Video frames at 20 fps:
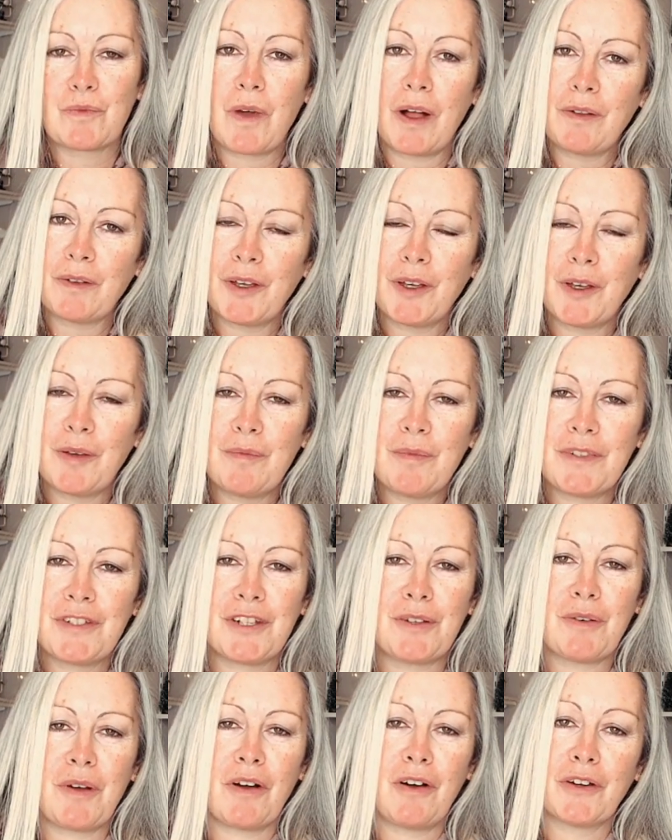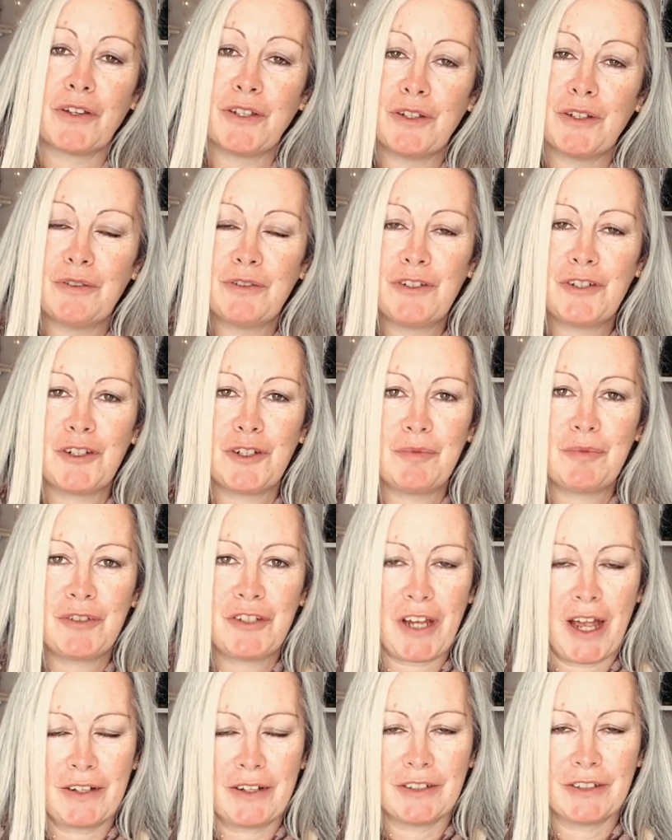Welcome to our YouTube
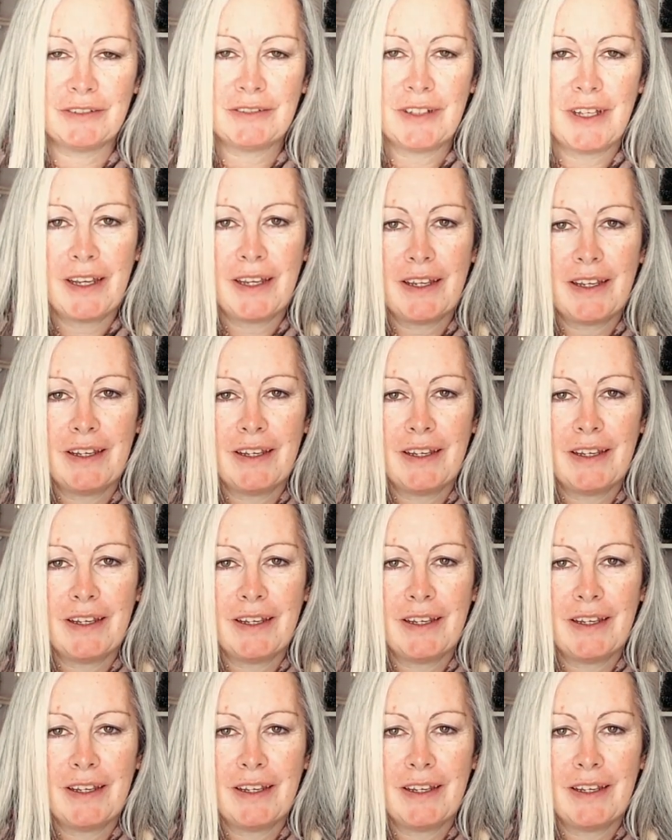channel.